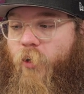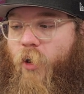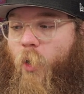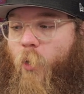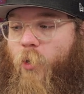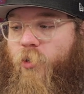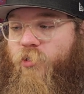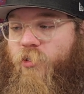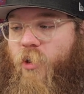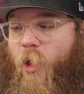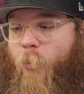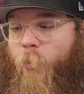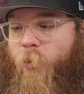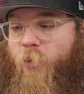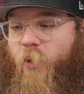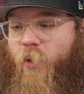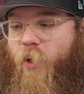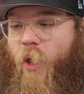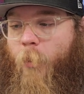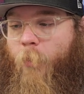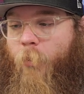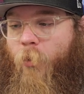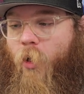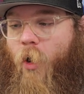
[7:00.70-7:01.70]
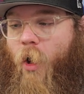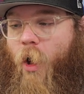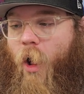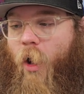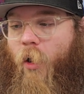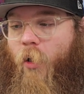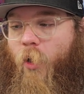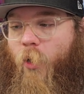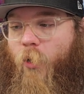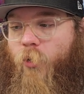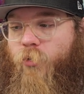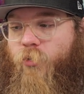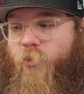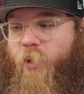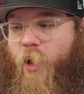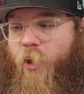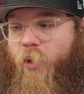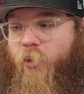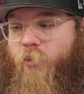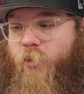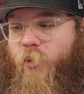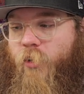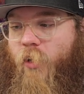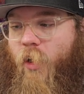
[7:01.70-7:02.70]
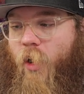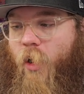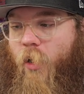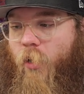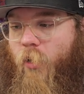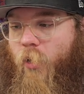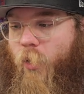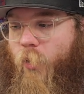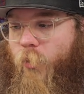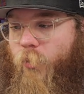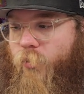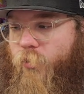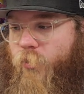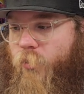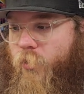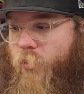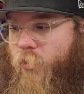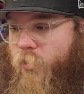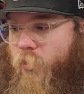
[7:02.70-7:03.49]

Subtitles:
always come with a couple holos, guaranteed holos.